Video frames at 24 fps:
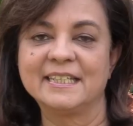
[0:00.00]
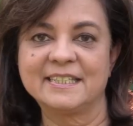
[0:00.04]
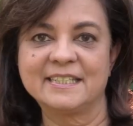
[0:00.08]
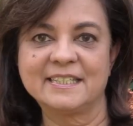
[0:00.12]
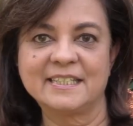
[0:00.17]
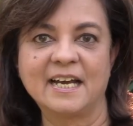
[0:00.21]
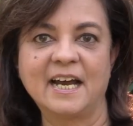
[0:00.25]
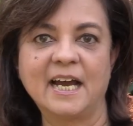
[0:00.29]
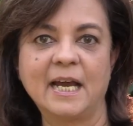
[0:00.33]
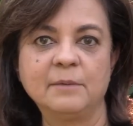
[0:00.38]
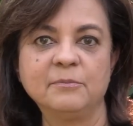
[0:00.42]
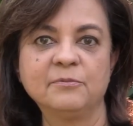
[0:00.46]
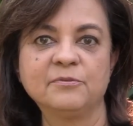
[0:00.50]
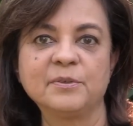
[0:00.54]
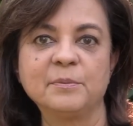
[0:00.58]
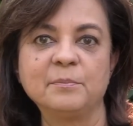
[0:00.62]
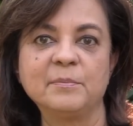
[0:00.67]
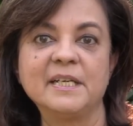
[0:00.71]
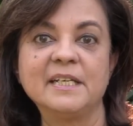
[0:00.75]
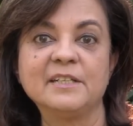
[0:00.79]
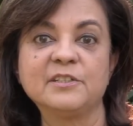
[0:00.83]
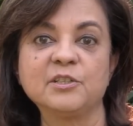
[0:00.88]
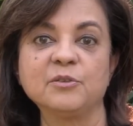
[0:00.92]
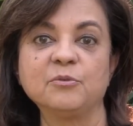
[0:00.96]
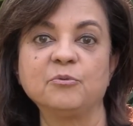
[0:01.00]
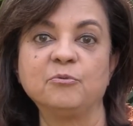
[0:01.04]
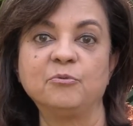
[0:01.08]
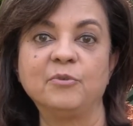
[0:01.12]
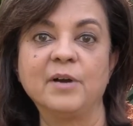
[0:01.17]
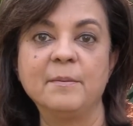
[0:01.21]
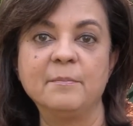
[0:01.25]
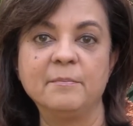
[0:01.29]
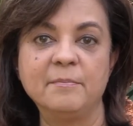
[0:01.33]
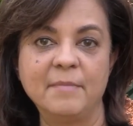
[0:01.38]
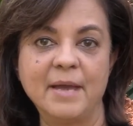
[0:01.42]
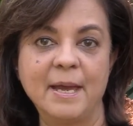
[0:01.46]
it's time for me to
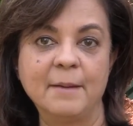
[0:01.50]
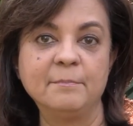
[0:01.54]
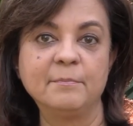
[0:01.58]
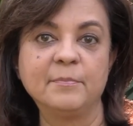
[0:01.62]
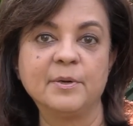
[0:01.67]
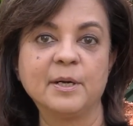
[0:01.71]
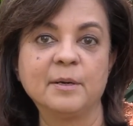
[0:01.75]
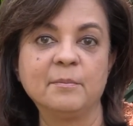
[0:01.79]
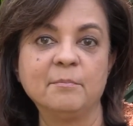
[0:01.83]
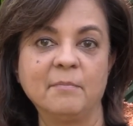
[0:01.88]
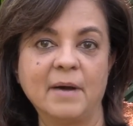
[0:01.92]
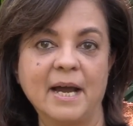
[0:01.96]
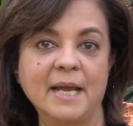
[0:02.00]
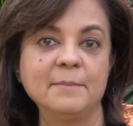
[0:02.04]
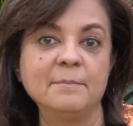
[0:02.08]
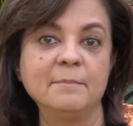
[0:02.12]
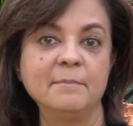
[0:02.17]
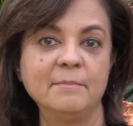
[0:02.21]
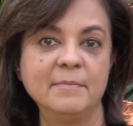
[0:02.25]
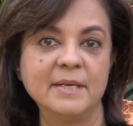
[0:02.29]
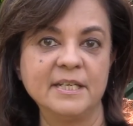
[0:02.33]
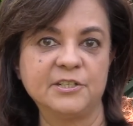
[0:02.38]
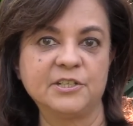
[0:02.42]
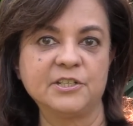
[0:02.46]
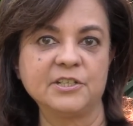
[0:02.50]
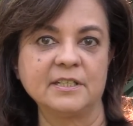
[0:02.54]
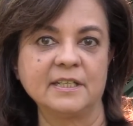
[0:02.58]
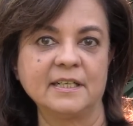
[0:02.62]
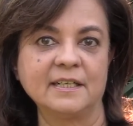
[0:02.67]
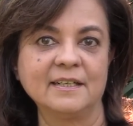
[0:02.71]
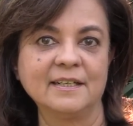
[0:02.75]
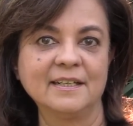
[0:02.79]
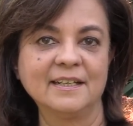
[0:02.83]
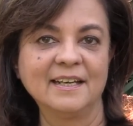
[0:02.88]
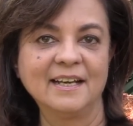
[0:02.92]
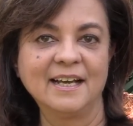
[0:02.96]
remember my
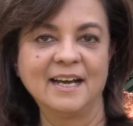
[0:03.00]
mission.